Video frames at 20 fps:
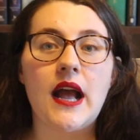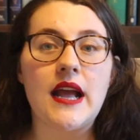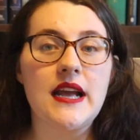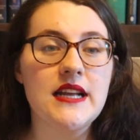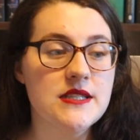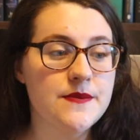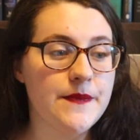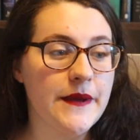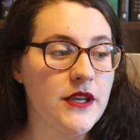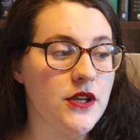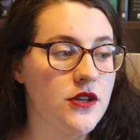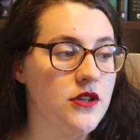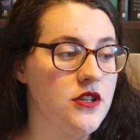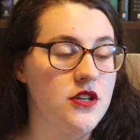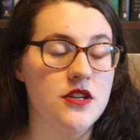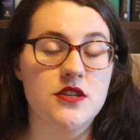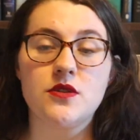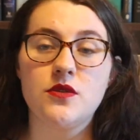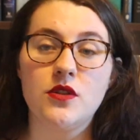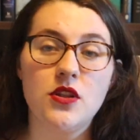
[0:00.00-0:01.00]
It's been
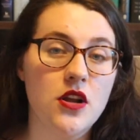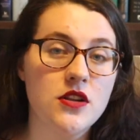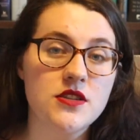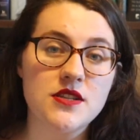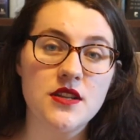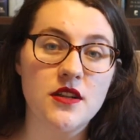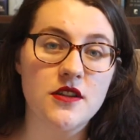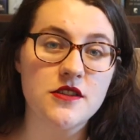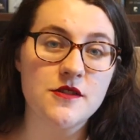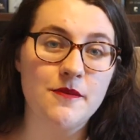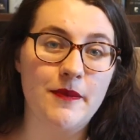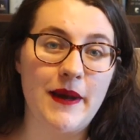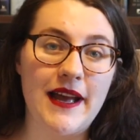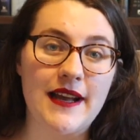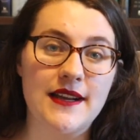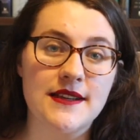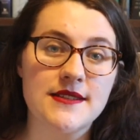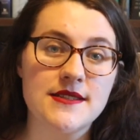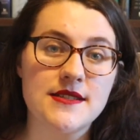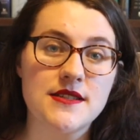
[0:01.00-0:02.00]
good. Lots and lots of
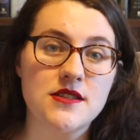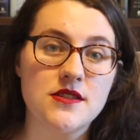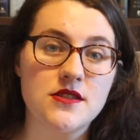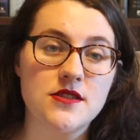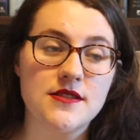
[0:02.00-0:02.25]
bags